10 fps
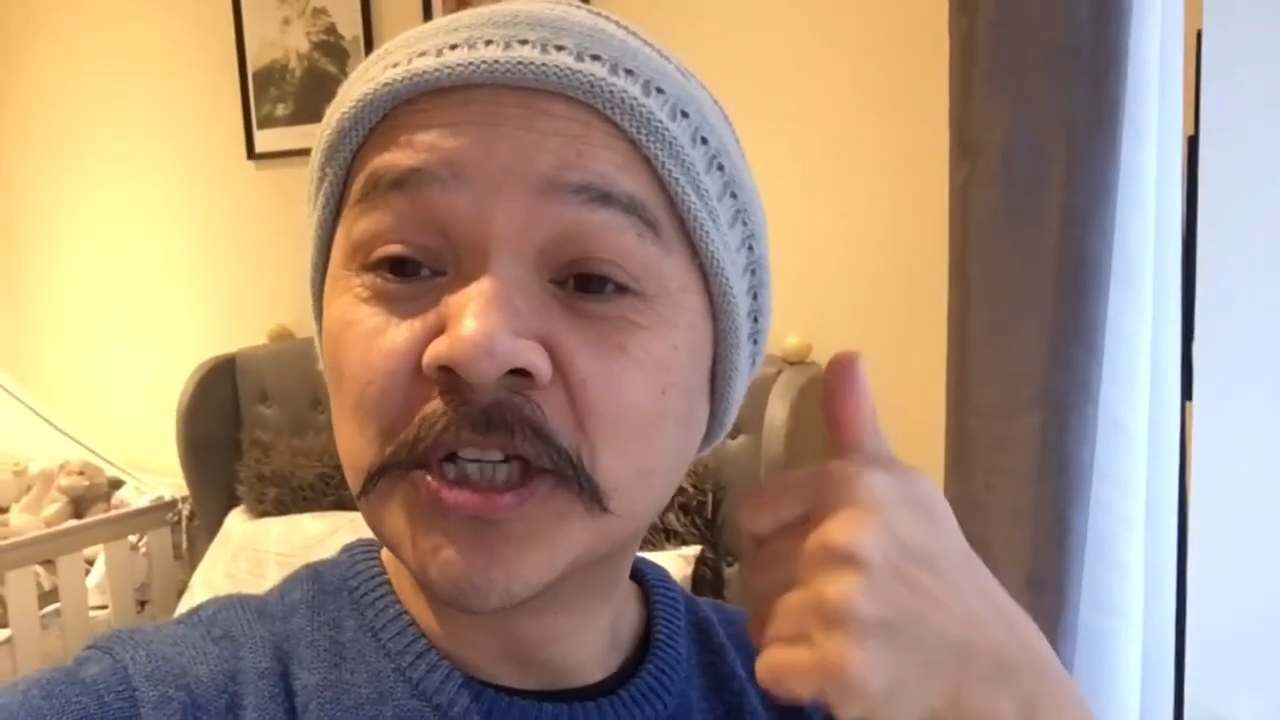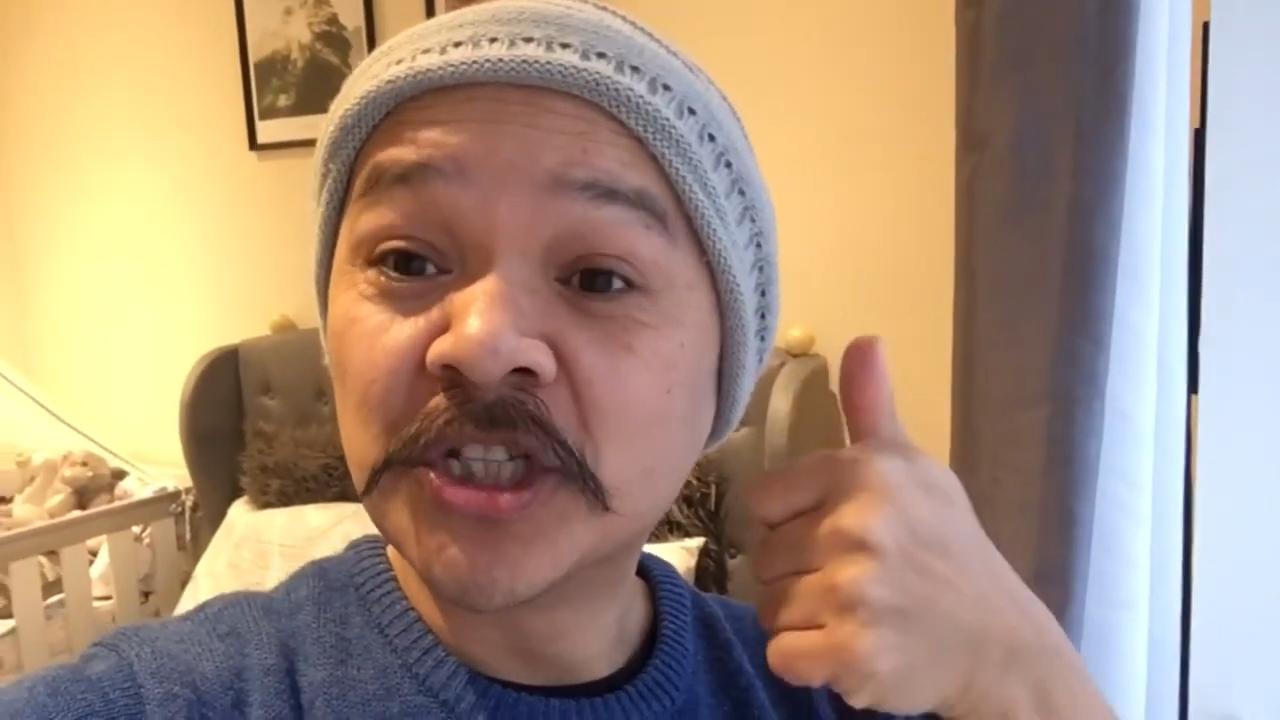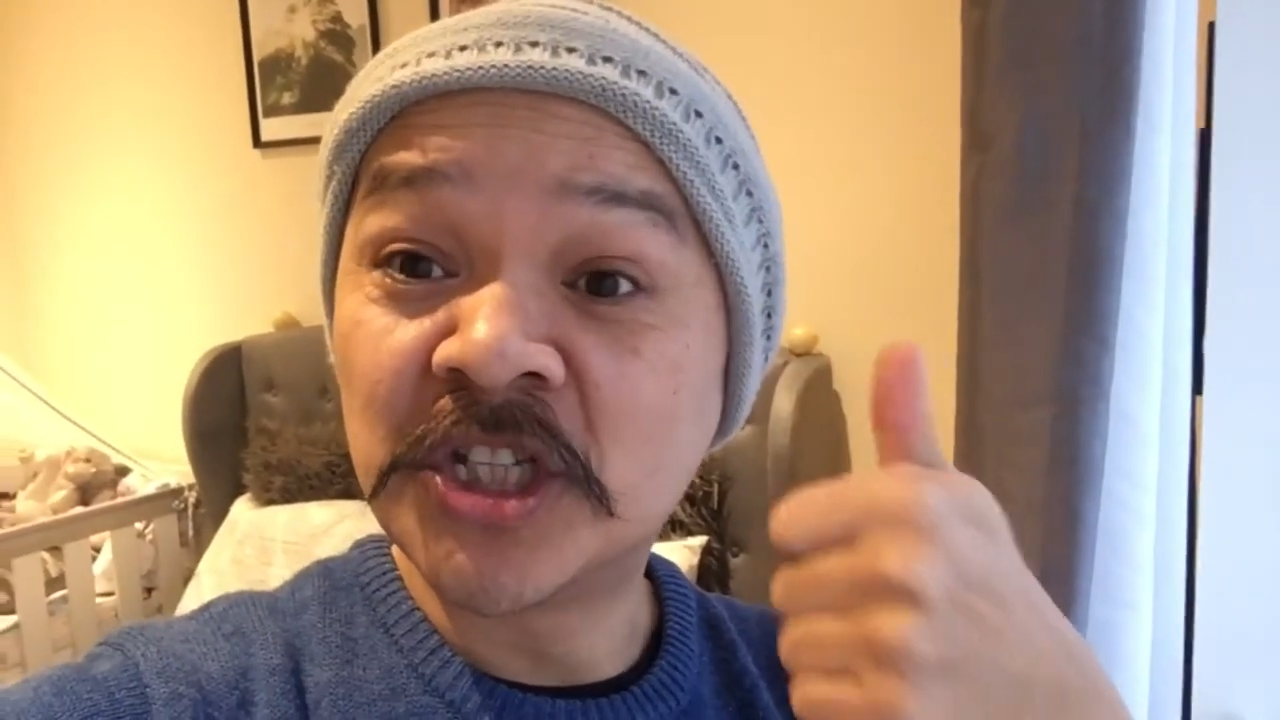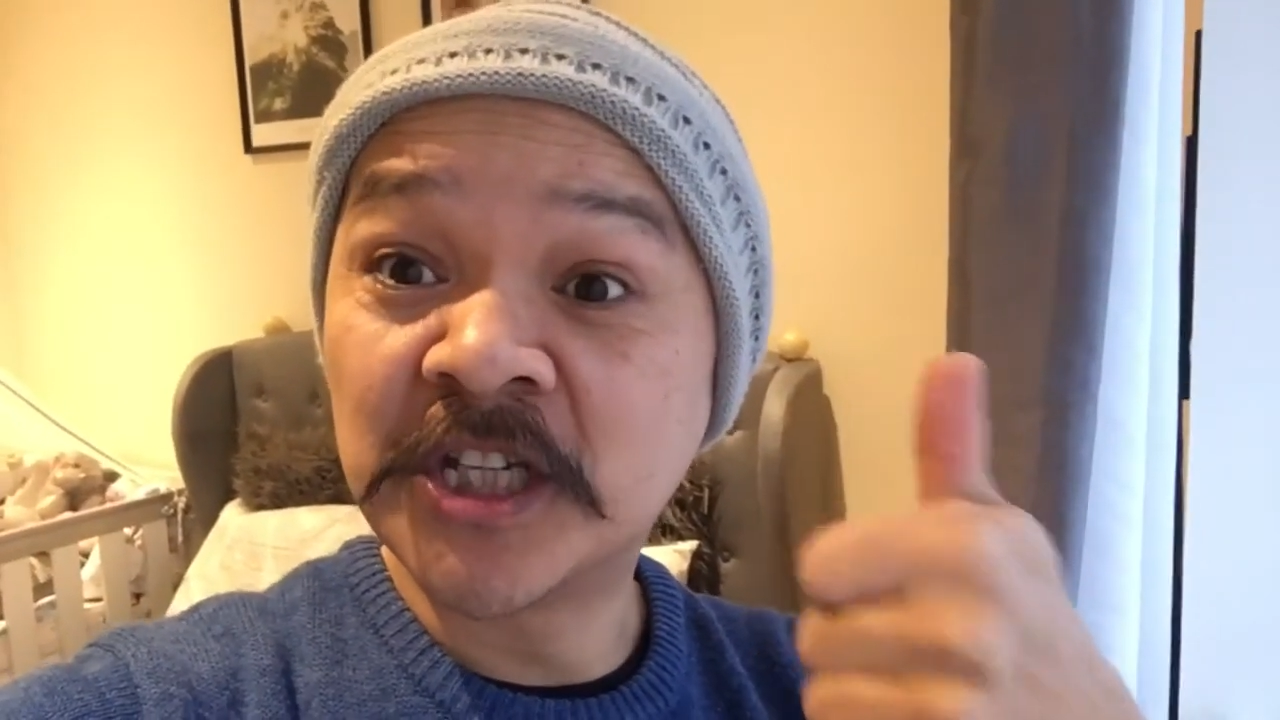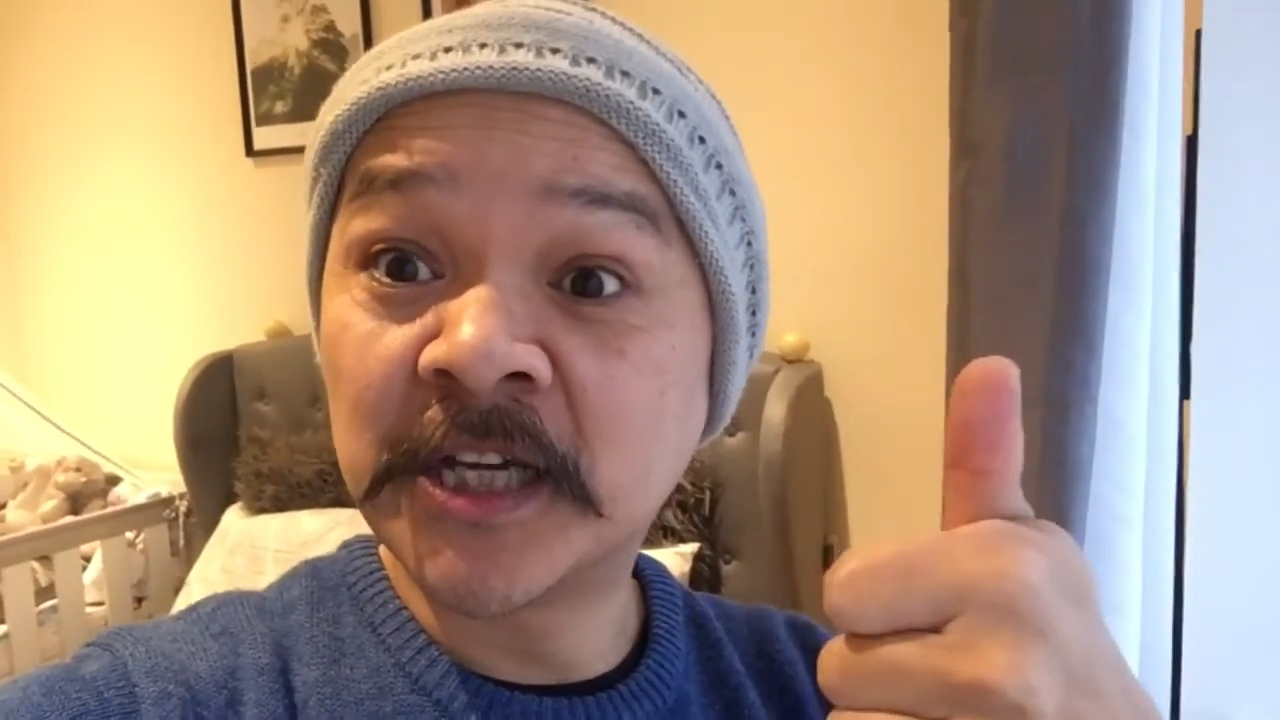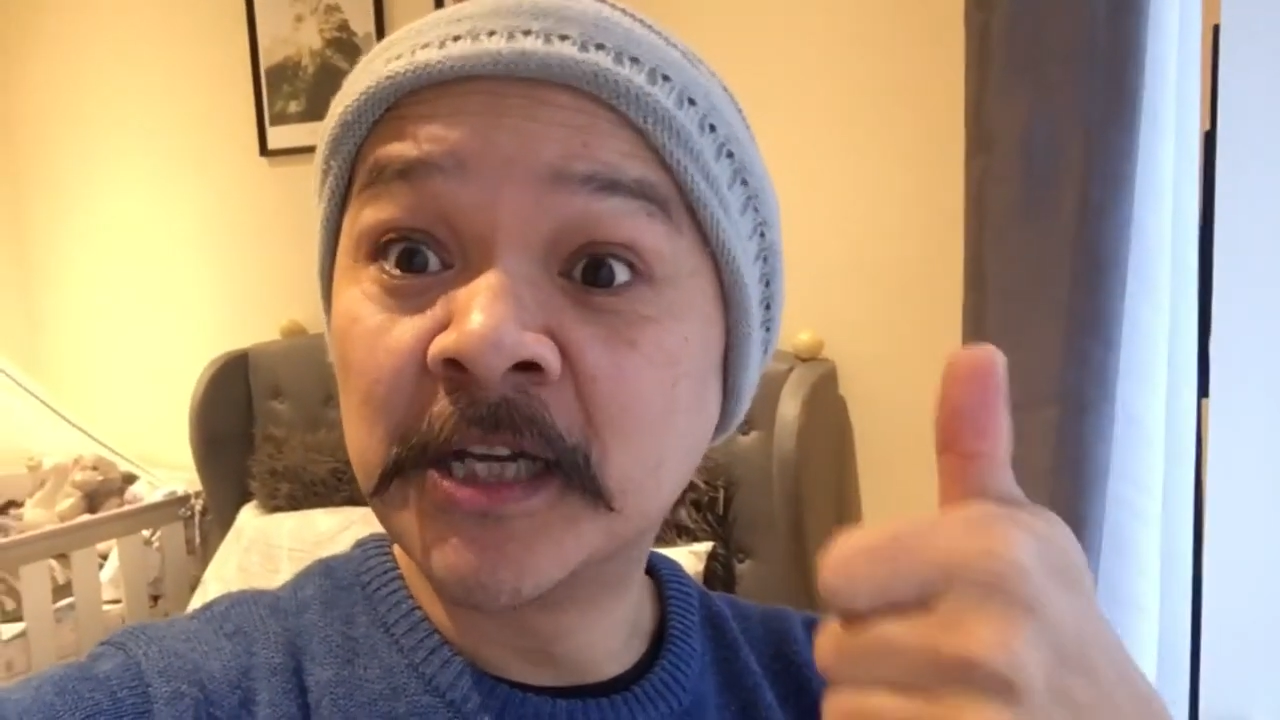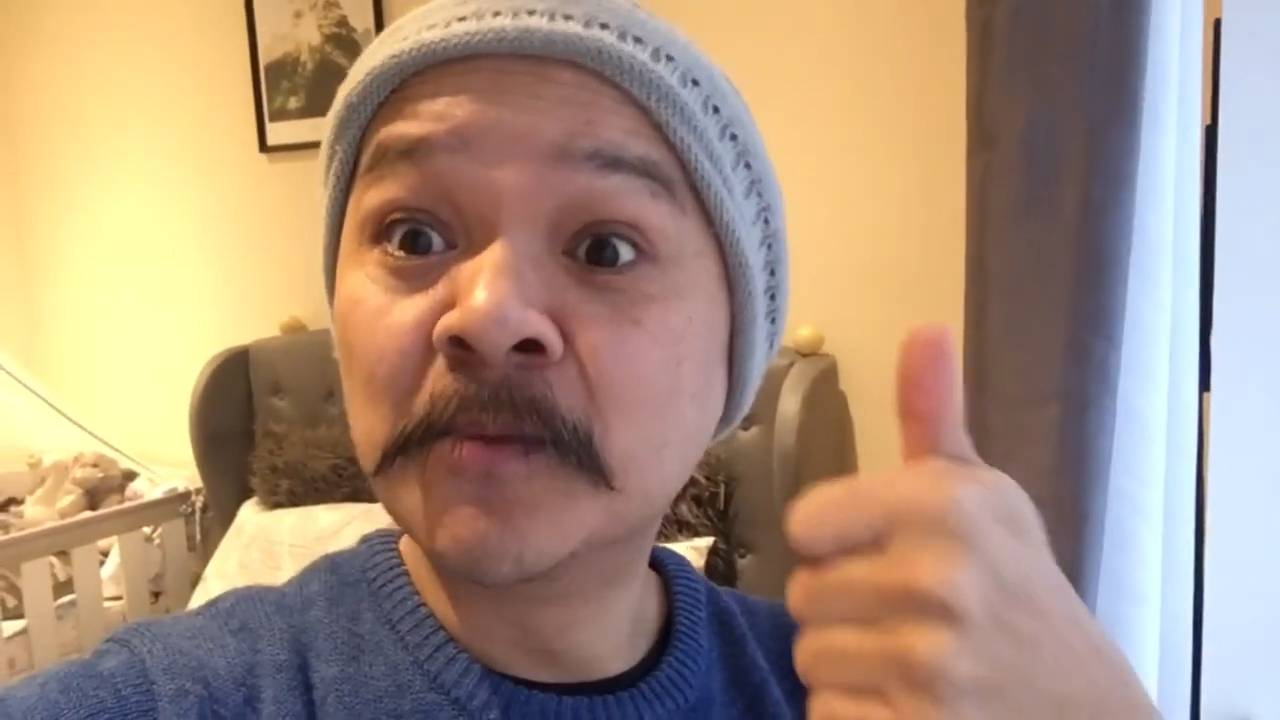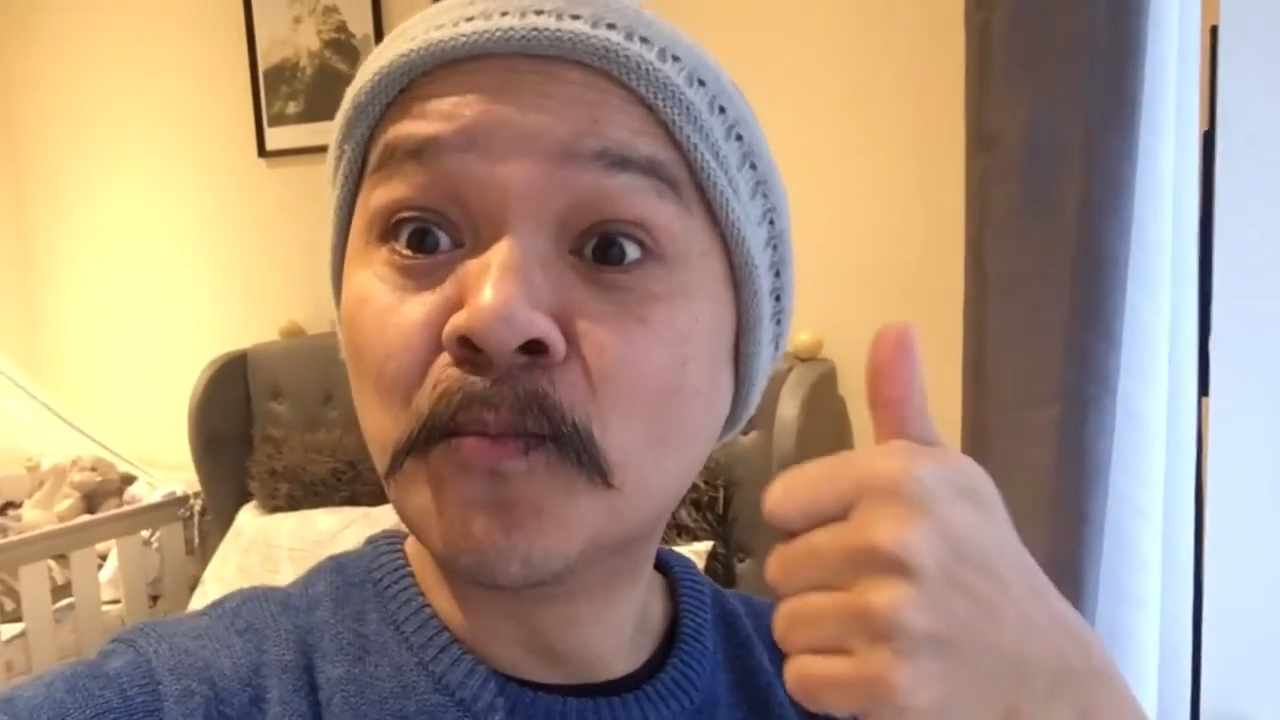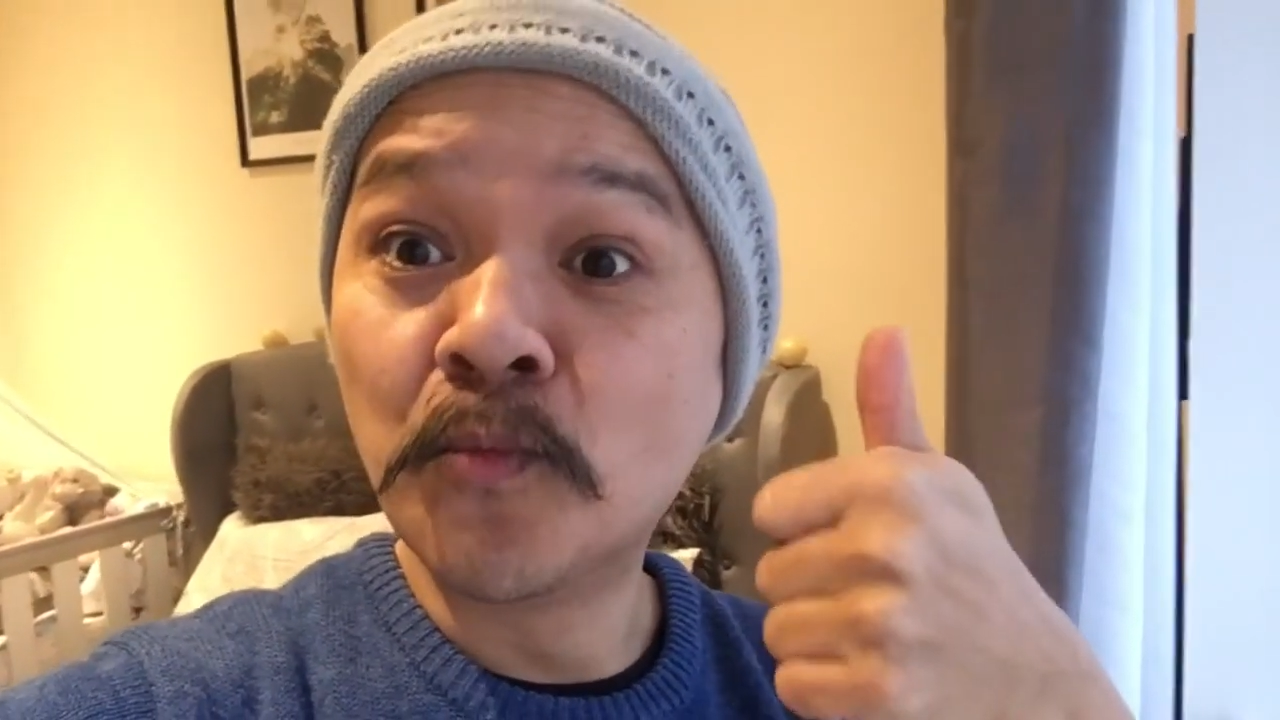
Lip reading: chicken